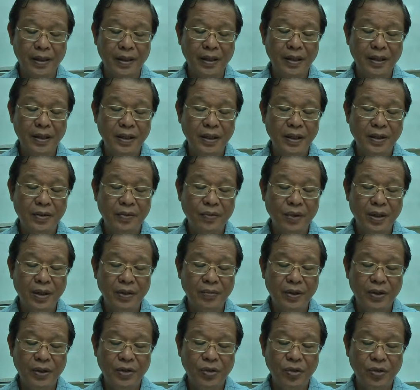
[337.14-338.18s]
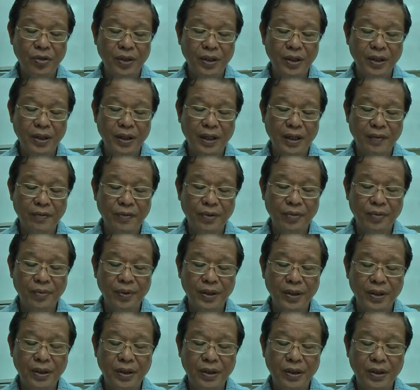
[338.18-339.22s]
Indeed, one must surely have to
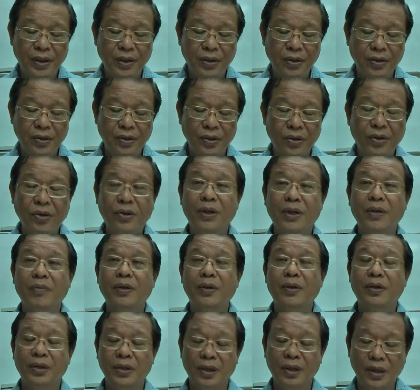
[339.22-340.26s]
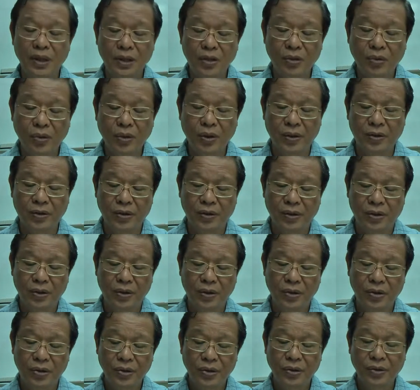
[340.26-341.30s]
be the reclus Gautama's equal
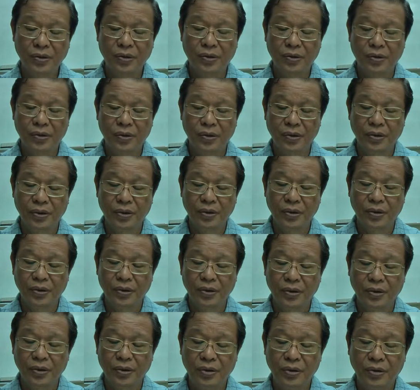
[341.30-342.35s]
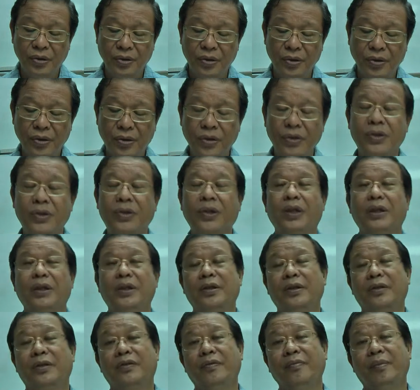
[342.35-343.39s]
too, to know his
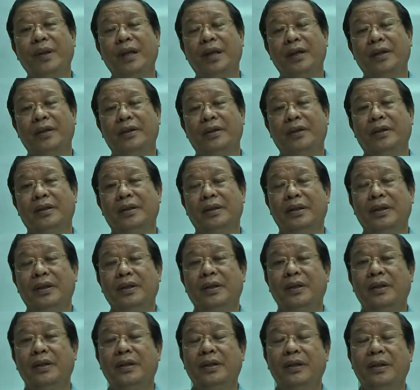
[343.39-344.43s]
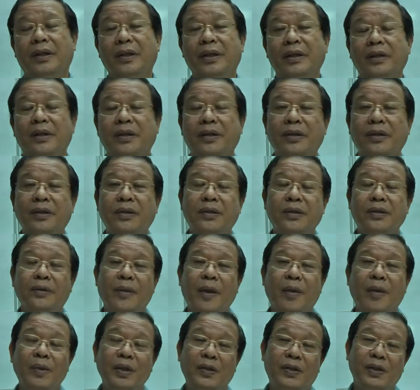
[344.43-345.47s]
clarity of mind. Right? So,
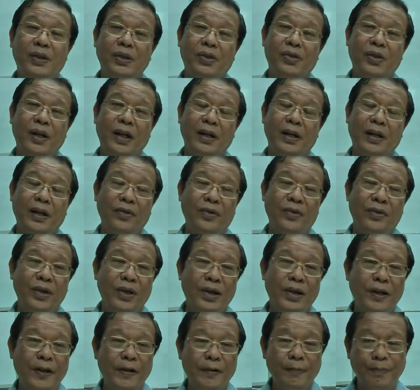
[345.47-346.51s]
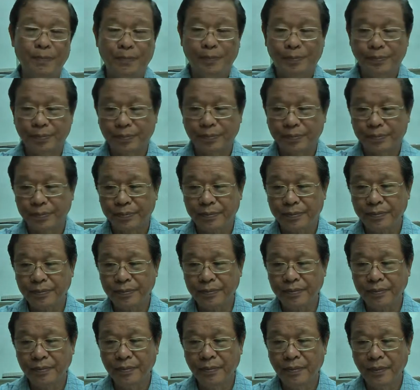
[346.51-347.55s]
it's just like, let's say,
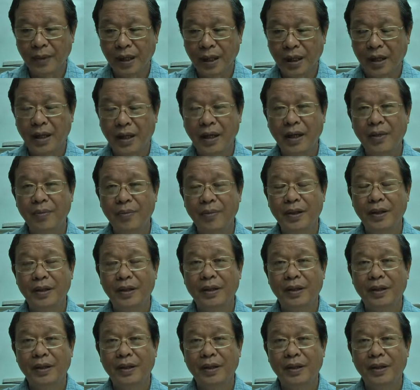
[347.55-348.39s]
I'm